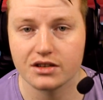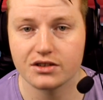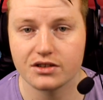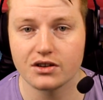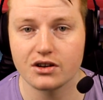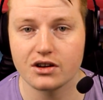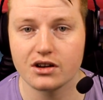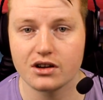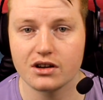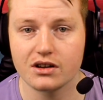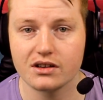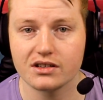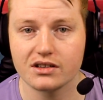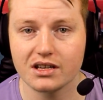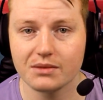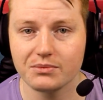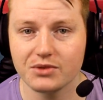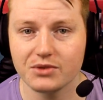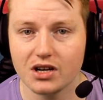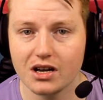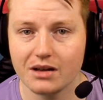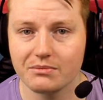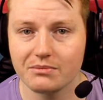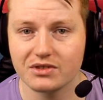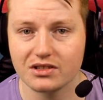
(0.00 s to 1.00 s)
So
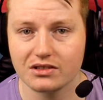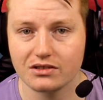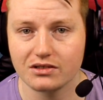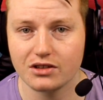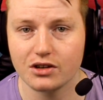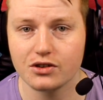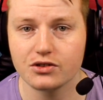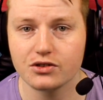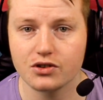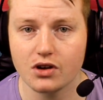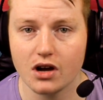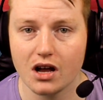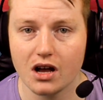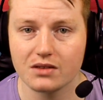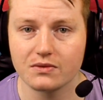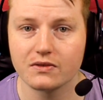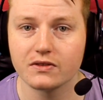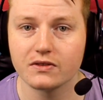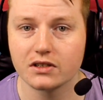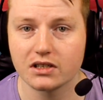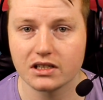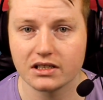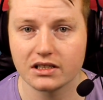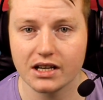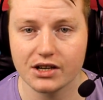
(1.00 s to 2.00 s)
sometimes those guys
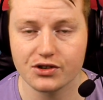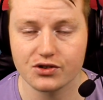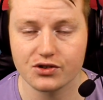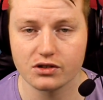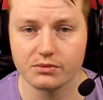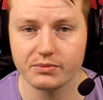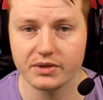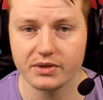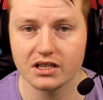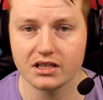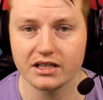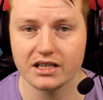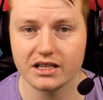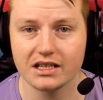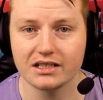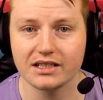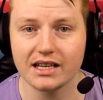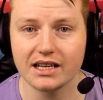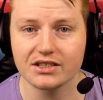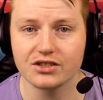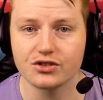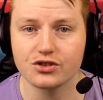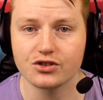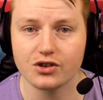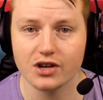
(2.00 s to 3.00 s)
with a lot of natural ability, it
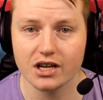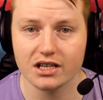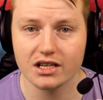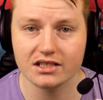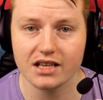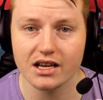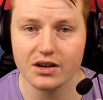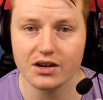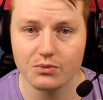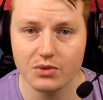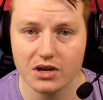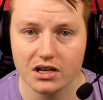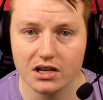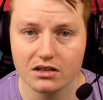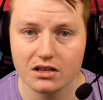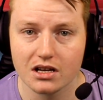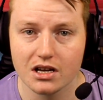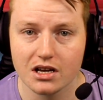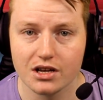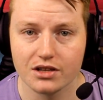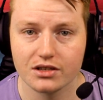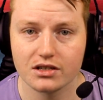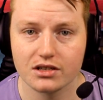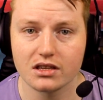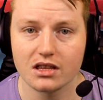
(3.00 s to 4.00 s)
doesn't translate well
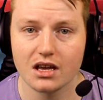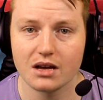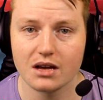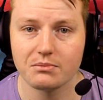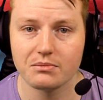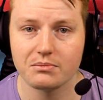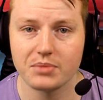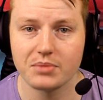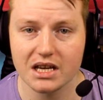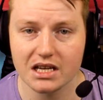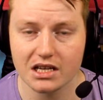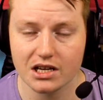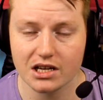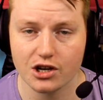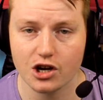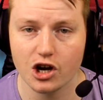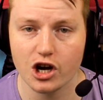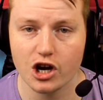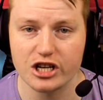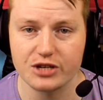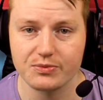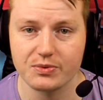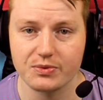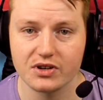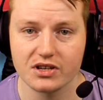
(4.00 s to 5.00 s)
to them being a
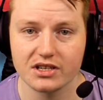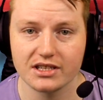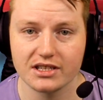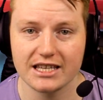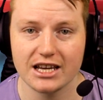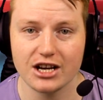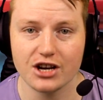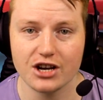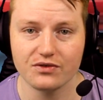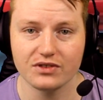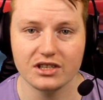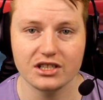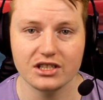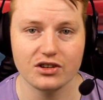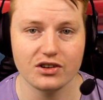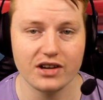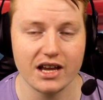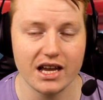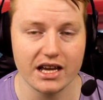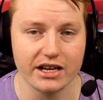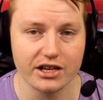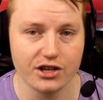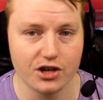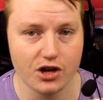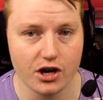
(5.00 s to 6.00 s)
coach because they don't really
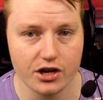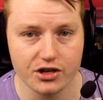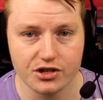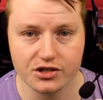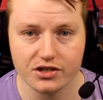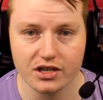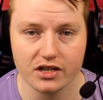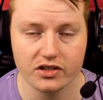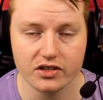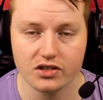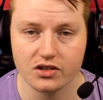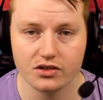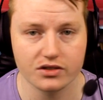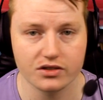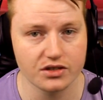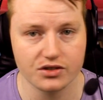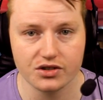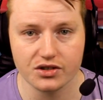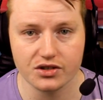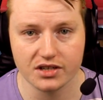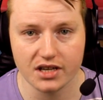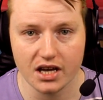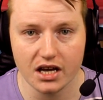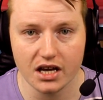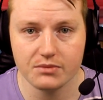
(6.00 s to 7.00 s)
know how to coach things because it
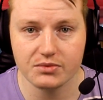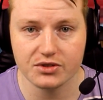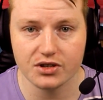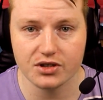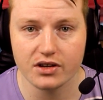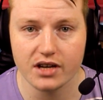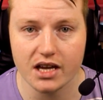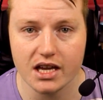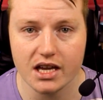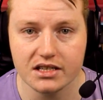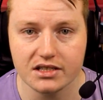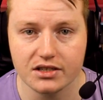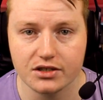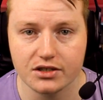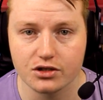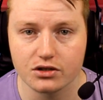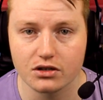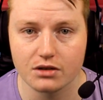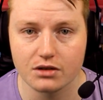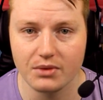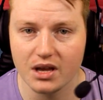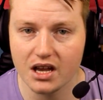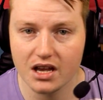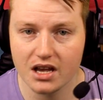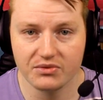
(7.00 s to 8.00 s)
just came so easy to
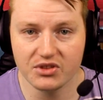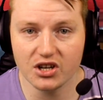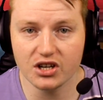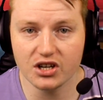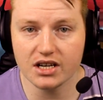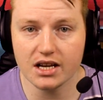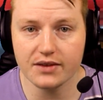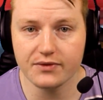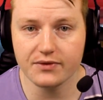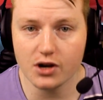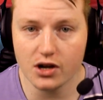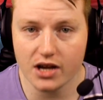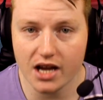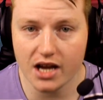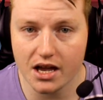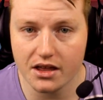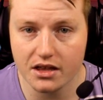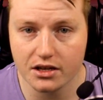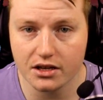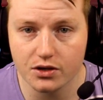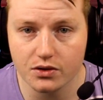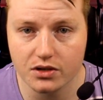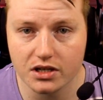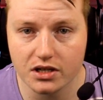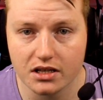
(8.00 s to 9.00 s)
them. They don't even know how
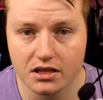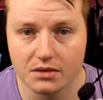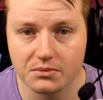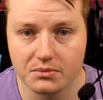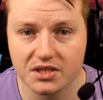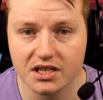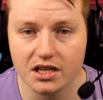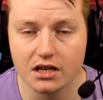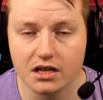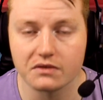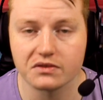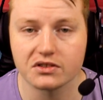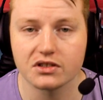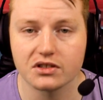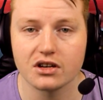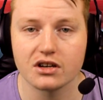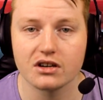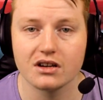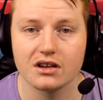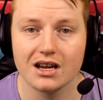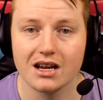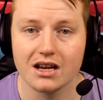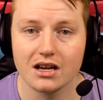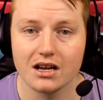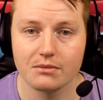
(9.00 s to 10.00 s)
they're doing it themselves.
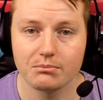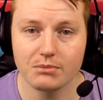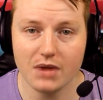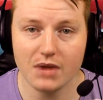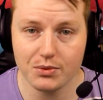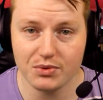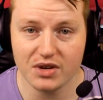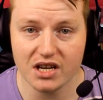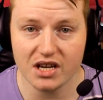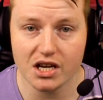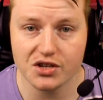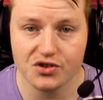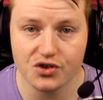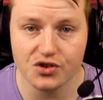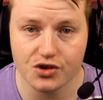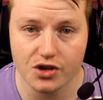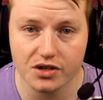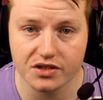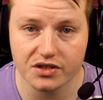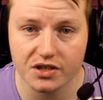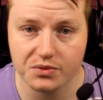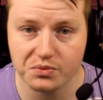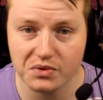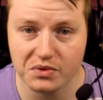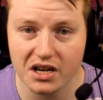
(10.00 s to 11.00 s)
So maybe Andrew
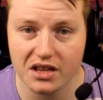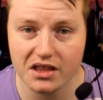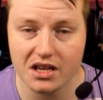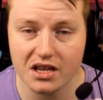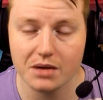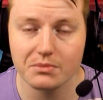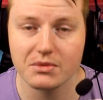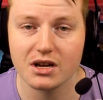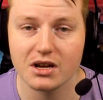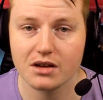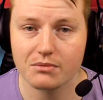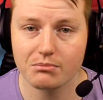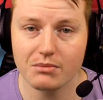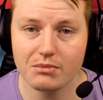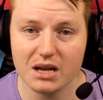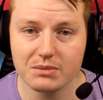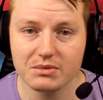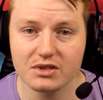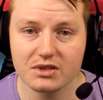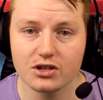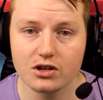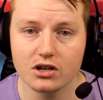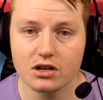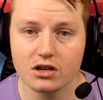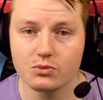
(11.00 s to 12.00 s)
Johns is one of them.
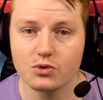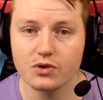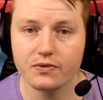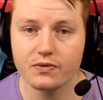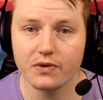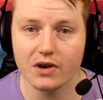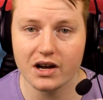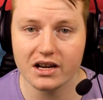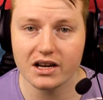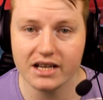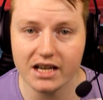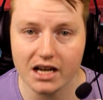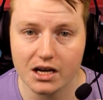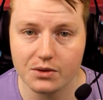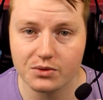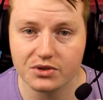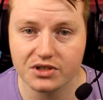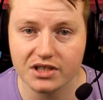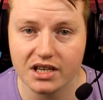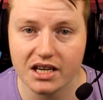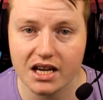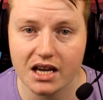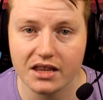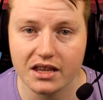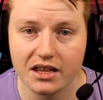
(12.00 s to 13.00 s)
Maybe not. We'll find out. We'll
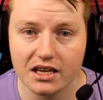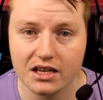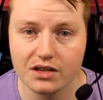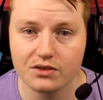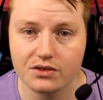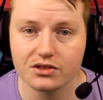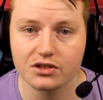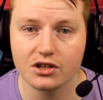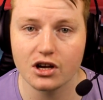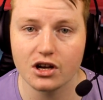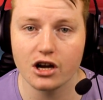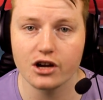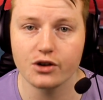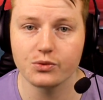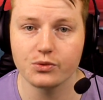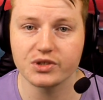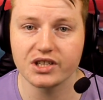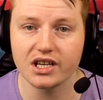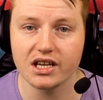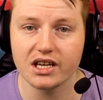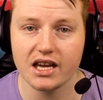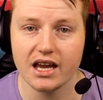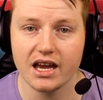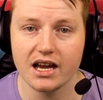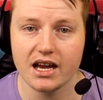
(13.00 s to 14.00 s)
see how the Eels go. We'll
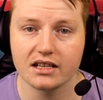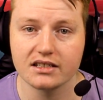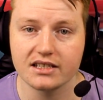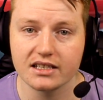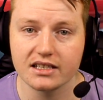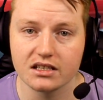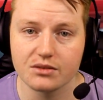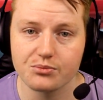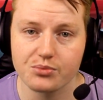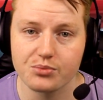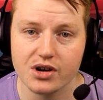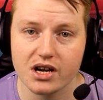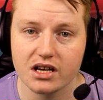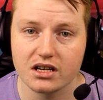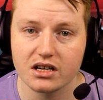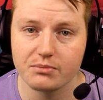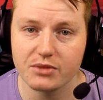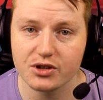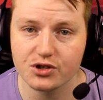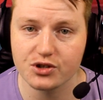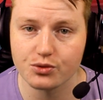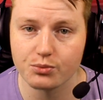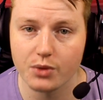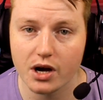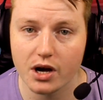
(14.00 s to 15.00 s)
see how Dylan Brown
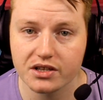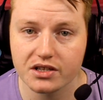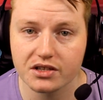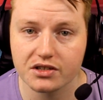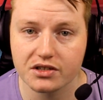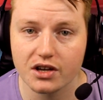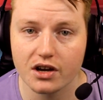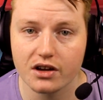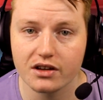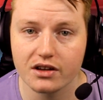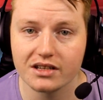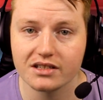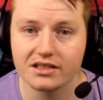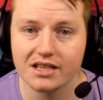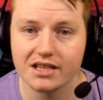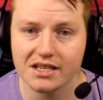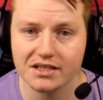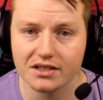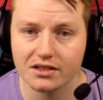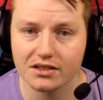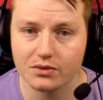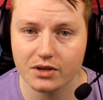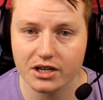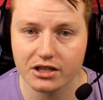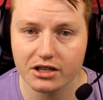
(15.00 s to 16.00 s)
and Mitchell Moses go in
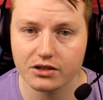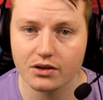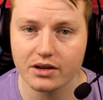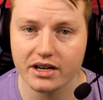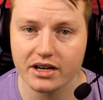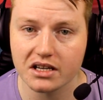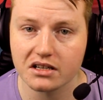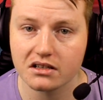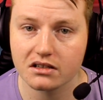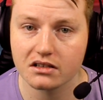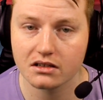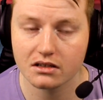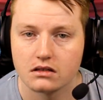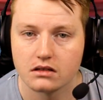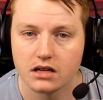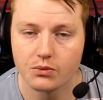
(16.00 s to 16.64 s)
season 2020.